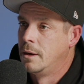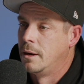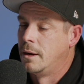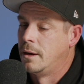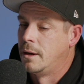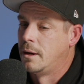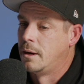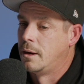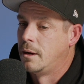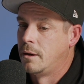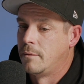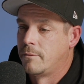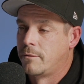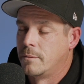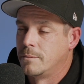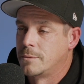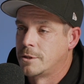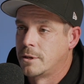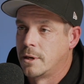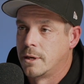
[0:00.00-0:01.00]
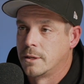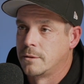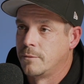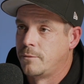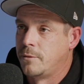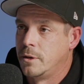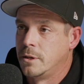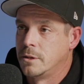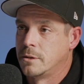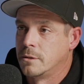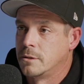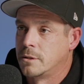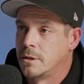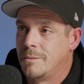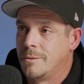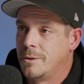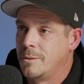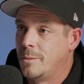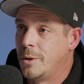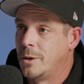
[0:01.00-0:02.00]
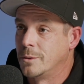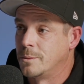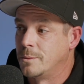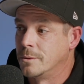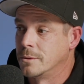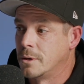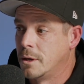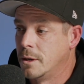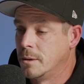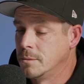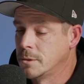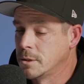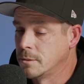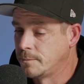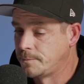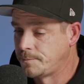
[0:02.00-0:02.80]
Uh, from start to finish and some of them multiple times.